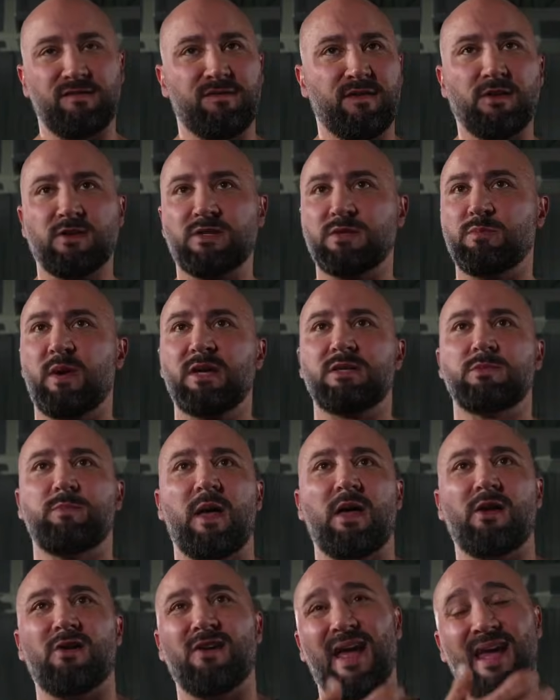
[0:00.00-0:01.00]
feels much
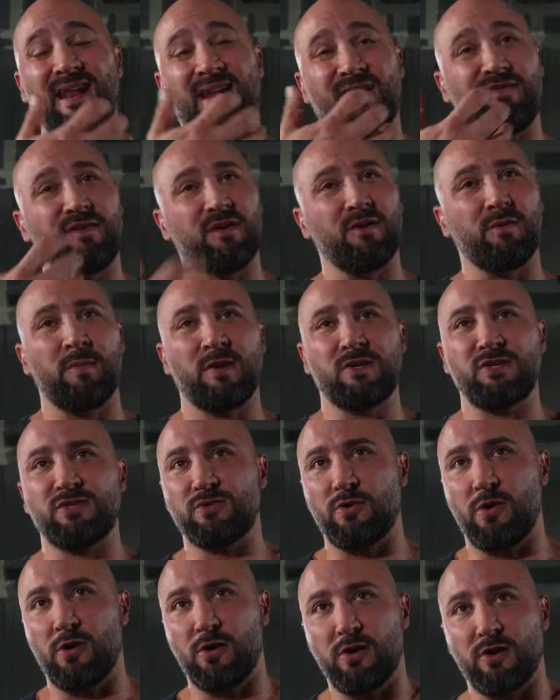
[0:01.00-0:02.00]
better, and I feel a much
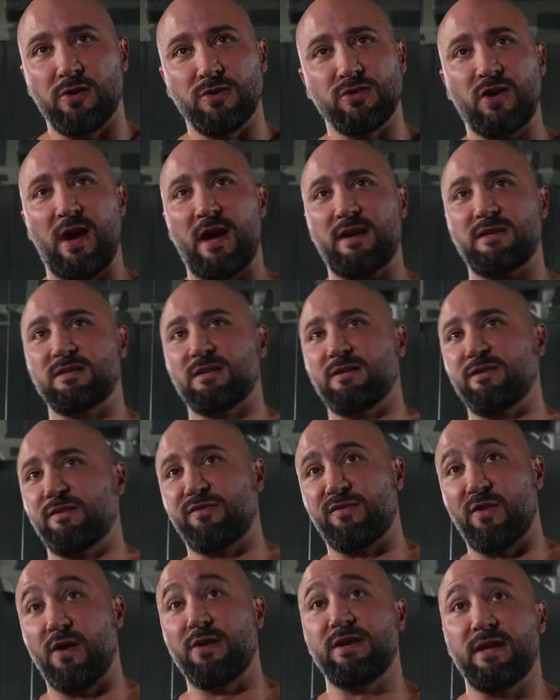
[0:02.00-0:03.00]
stronger contraction of the
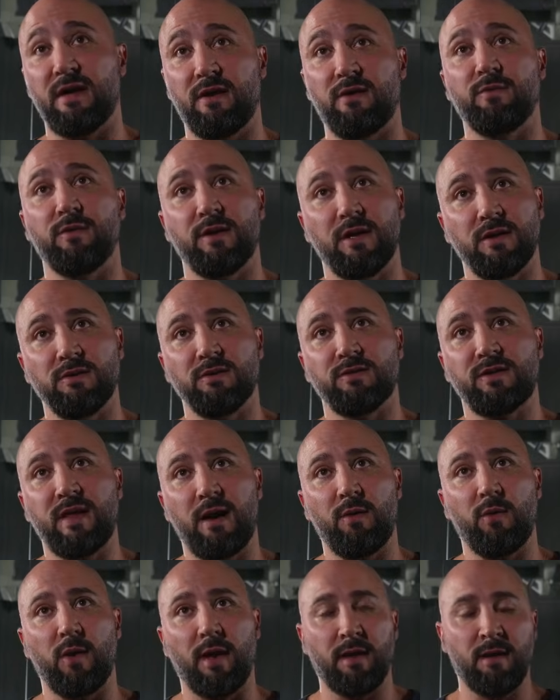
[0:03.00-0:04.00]
front delt when I do it
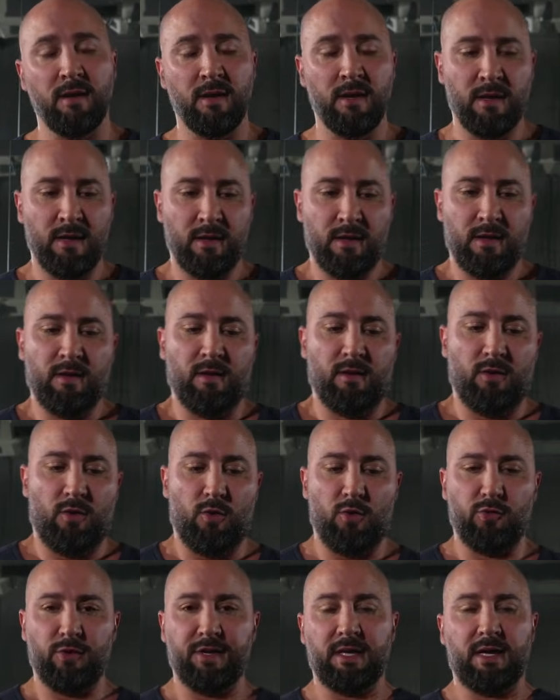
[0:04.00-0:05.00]
that way.
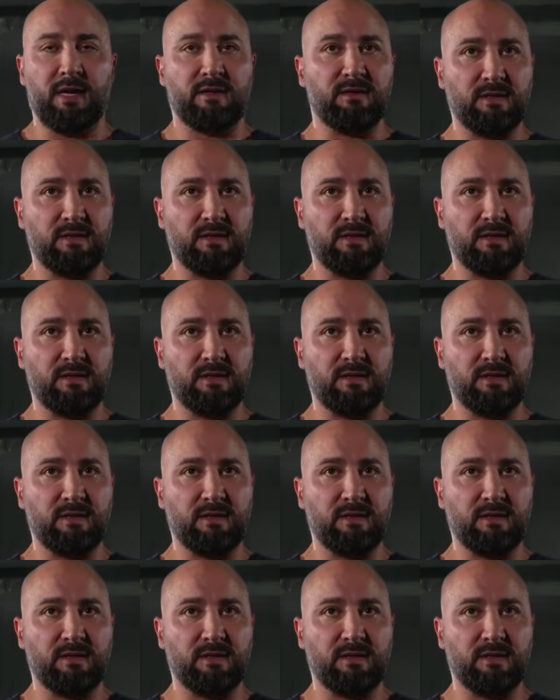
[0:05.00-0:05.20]
Holding it at